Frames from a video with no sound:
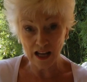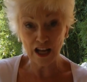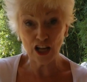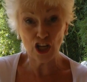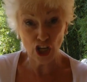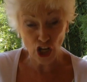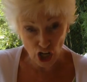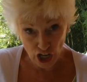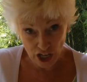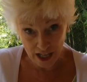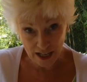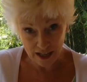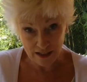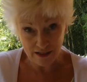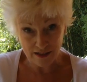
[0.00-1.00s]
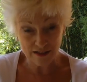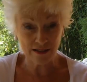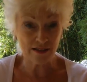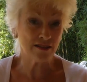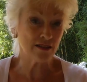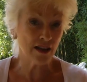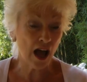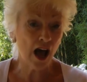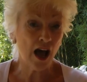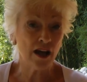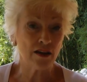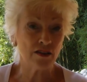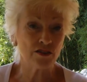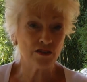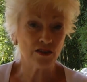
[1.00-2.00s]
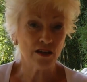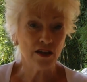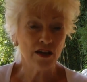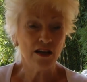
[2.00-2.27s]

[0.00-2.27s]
yearnings, desires,